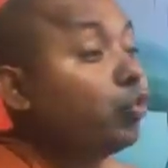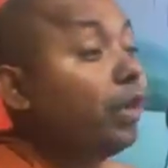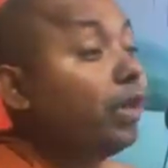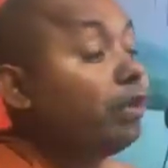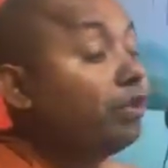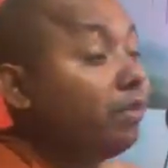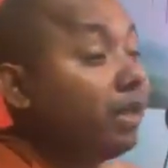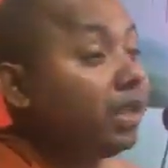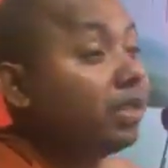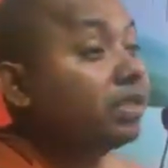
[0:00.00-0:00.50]
when
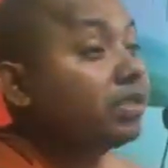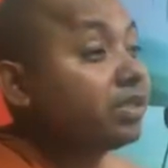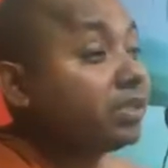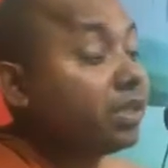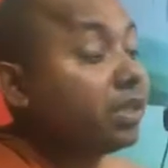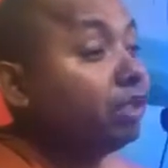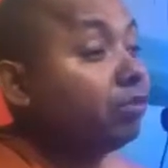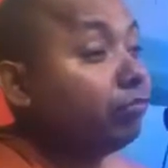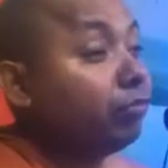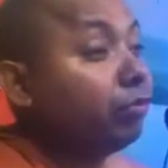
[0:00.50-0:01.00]
you
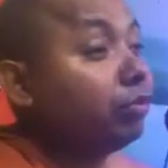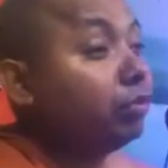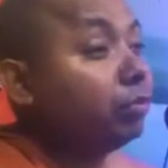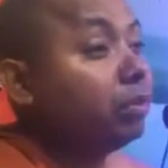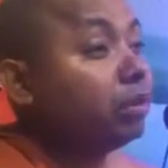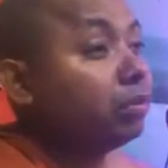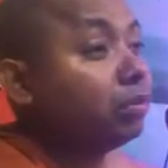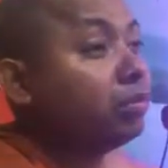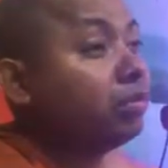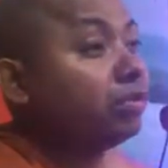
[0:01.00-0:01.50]
understand the Four
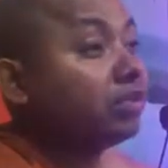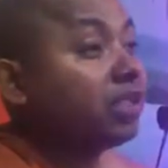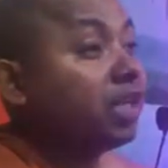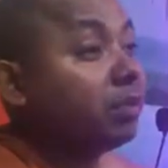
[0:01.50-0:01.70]
Noble Truth,